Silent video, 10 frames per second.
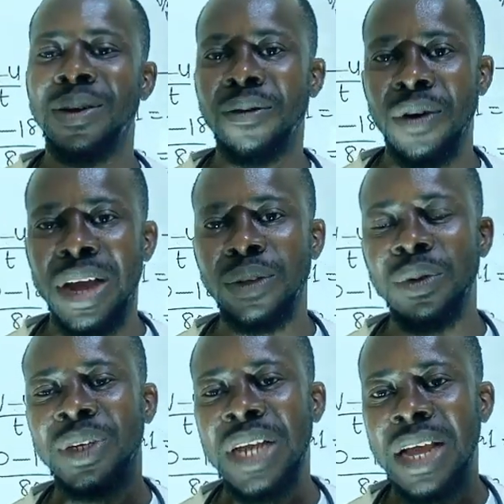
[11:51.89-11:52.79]
Don't forget
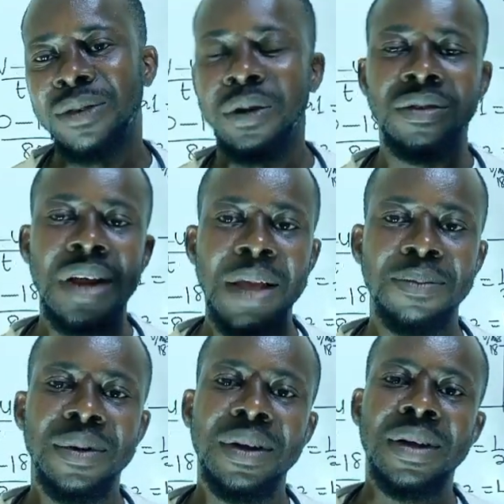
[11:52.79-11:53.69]
to share,
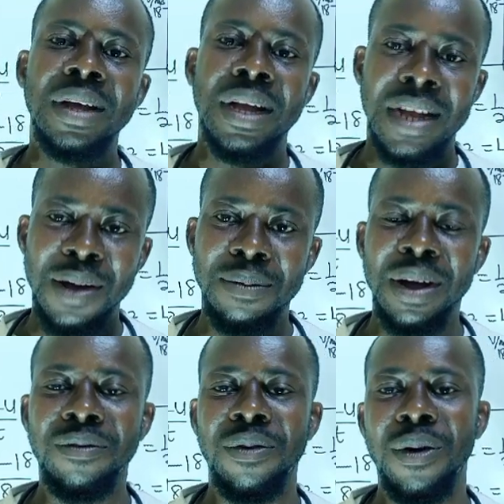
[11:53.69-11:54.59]
subscribe, and come
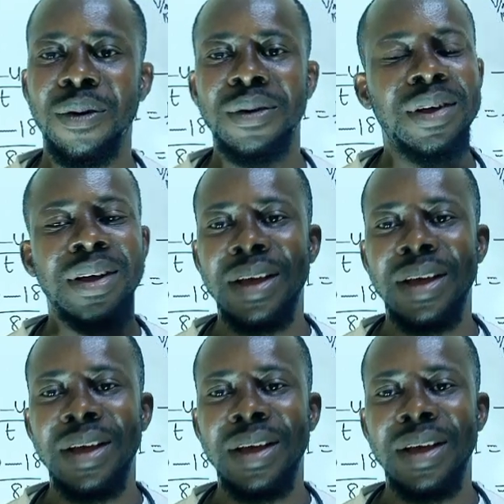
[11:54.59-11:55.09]
back for